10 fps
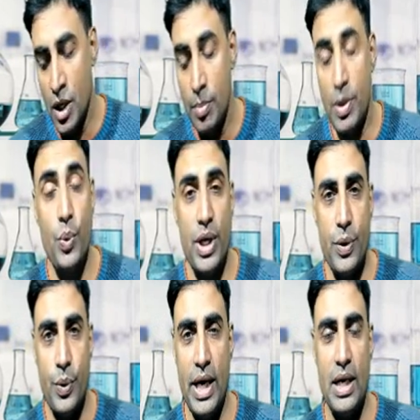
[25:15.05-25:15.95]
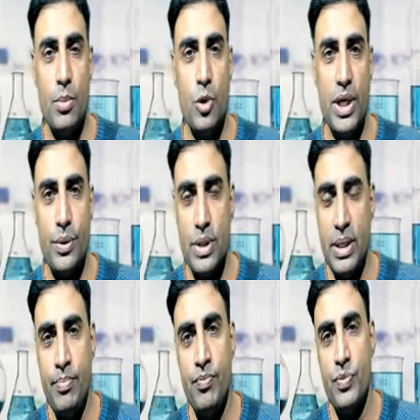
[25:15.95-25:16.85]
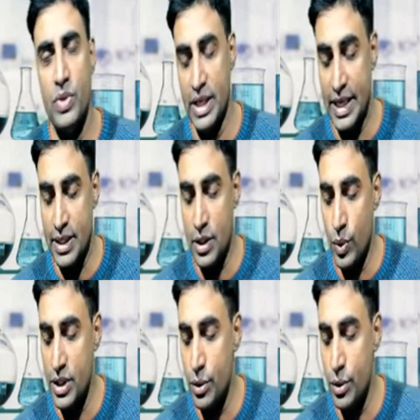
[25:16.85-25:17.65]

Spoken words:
But when you add ammonia to them, they get converted